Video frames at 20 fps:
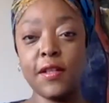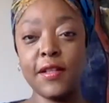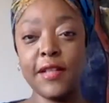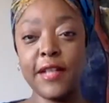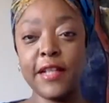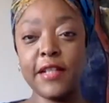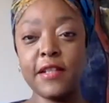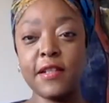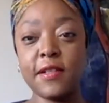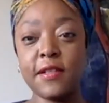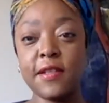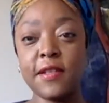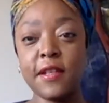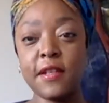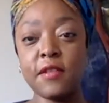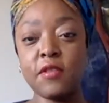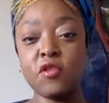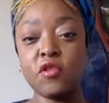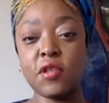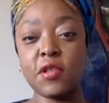let's
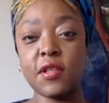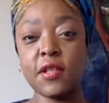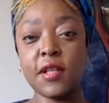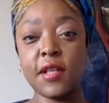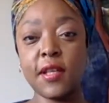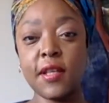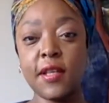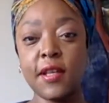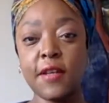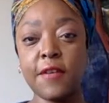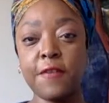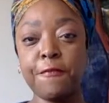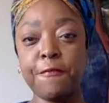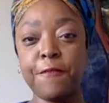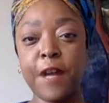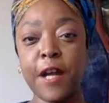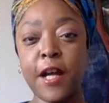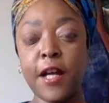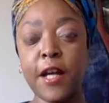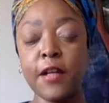then just get a
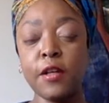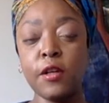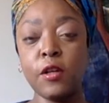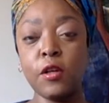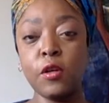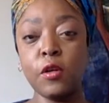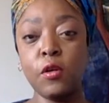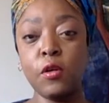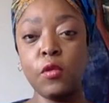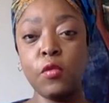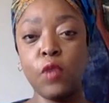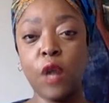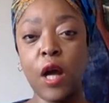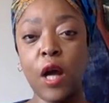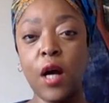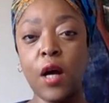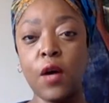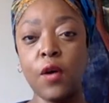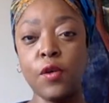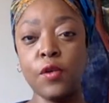final
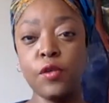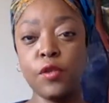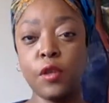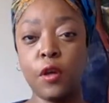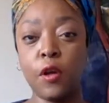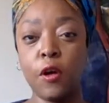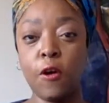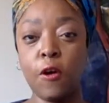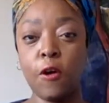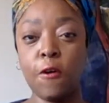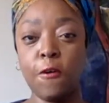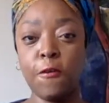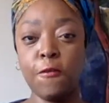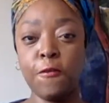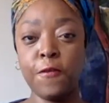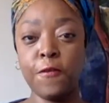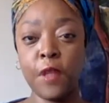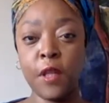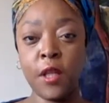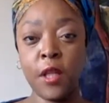round
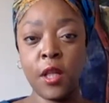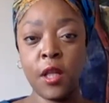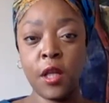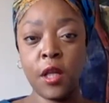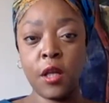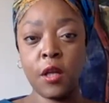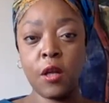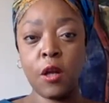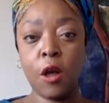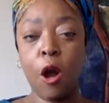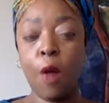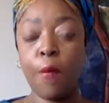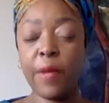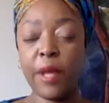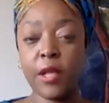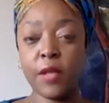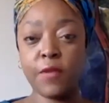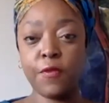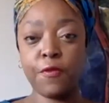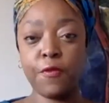of
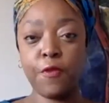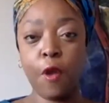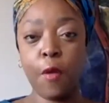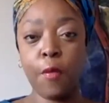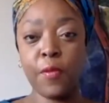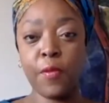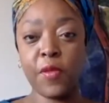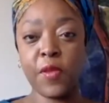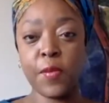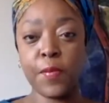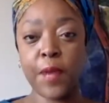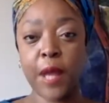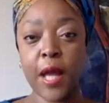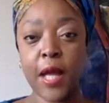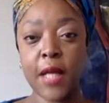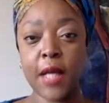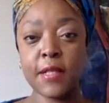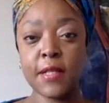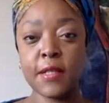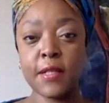comment from the
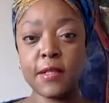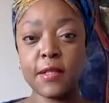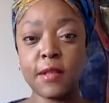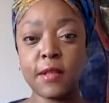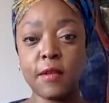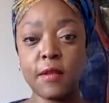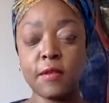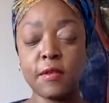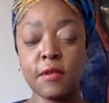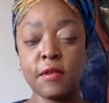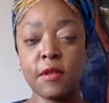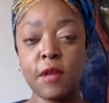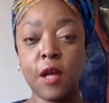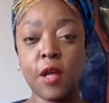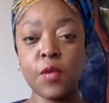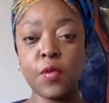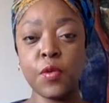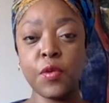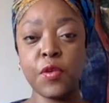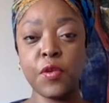panelists. I'll
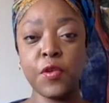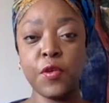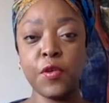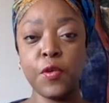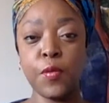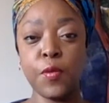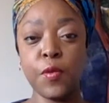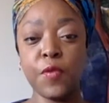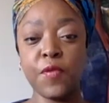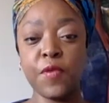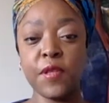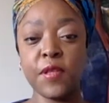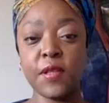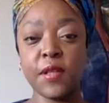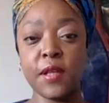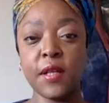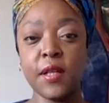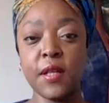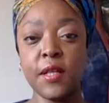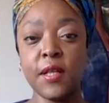start with you,
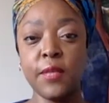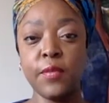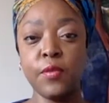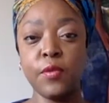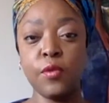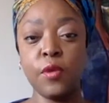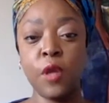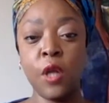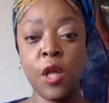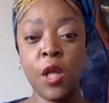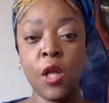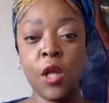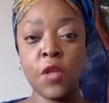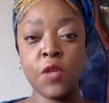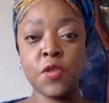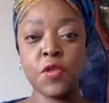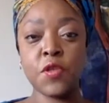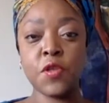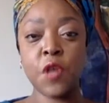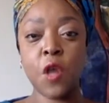Professor Kaleebu.
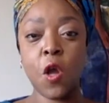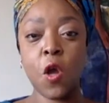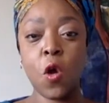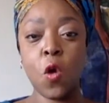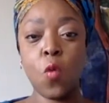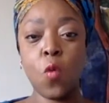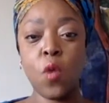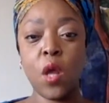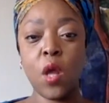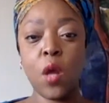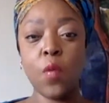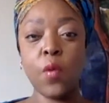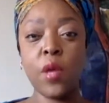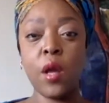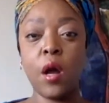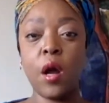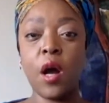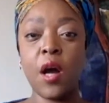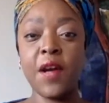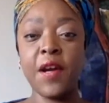So where
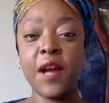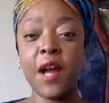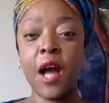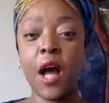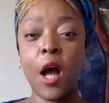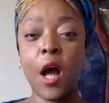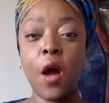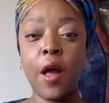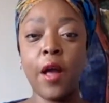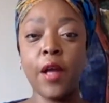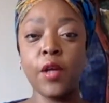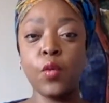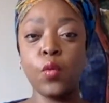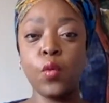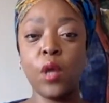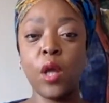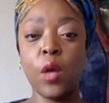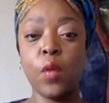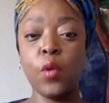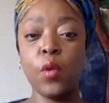we are now and
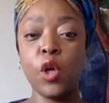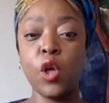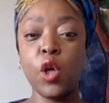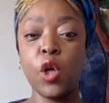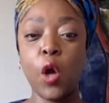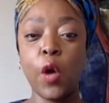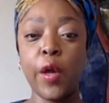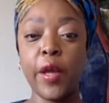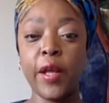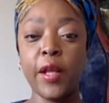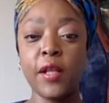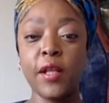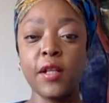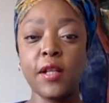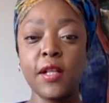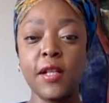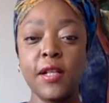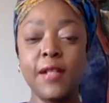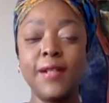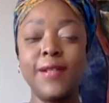where we're going.
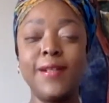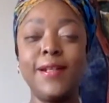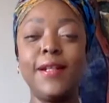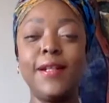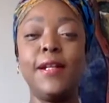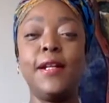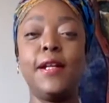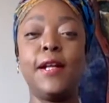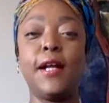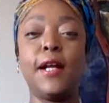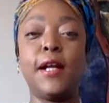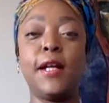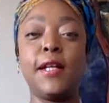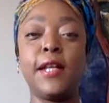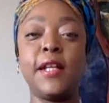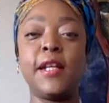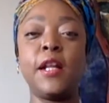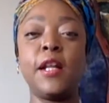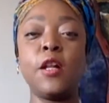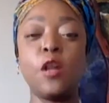Again,